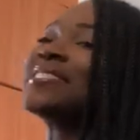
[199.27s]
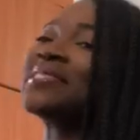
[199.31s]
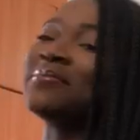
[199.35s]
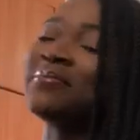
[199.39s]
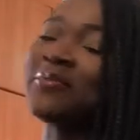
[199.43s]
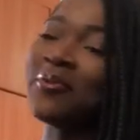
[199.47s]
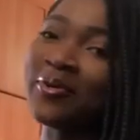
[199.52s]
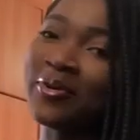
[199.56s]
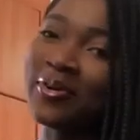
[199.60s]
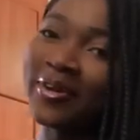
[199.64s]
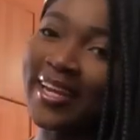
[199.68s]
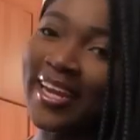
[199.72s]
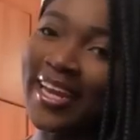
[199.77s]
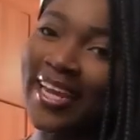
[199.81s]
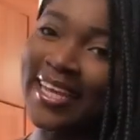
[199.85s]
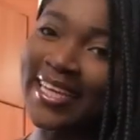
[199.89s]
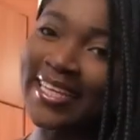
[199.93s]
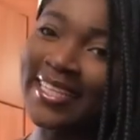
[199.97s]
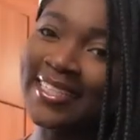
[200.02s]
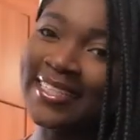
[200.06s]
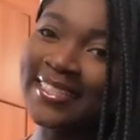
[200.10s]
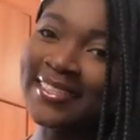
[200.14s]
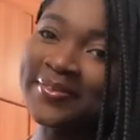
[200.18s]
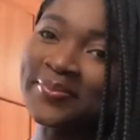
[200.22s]

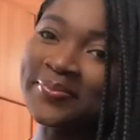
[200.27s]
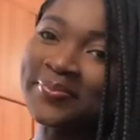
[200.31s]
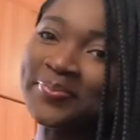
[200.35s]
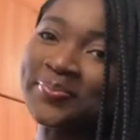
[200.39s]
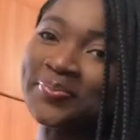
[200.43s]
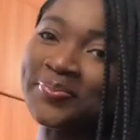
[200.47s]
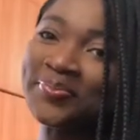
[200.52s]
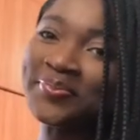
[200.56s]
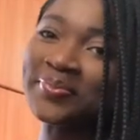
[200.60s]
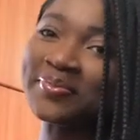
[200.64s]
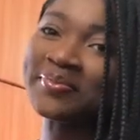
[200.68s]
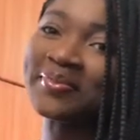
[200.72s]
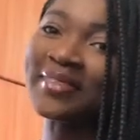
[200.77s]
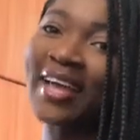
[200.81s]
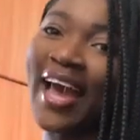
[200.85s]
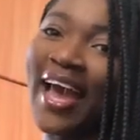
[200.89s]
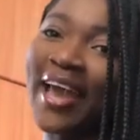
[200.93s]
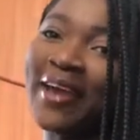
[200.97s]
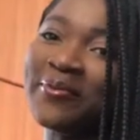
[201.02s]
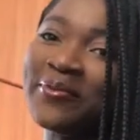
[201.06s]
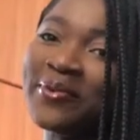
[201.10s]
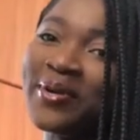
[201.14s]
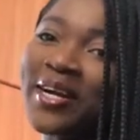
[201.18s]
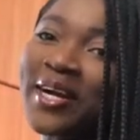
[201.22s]
morning, I
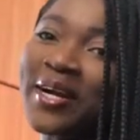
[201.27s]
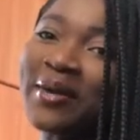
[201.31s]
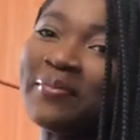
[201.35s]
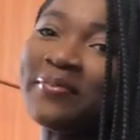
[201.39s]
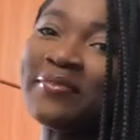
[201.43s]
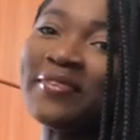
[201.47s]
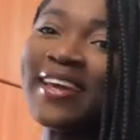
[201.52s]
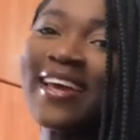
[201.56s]
woke up